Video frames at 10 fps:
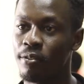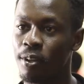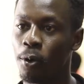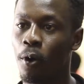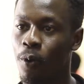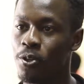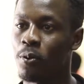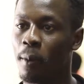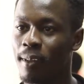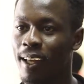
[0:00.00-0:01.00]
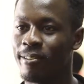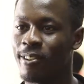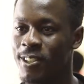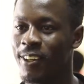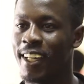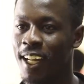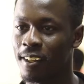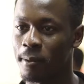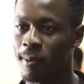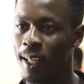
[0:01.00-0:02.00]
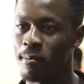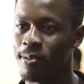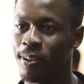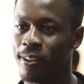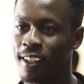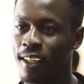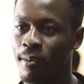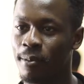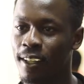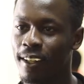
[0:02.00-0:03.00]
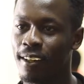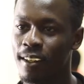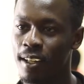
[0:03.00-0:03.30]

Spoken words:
even know what to apply for, so I didn't apply before coming here.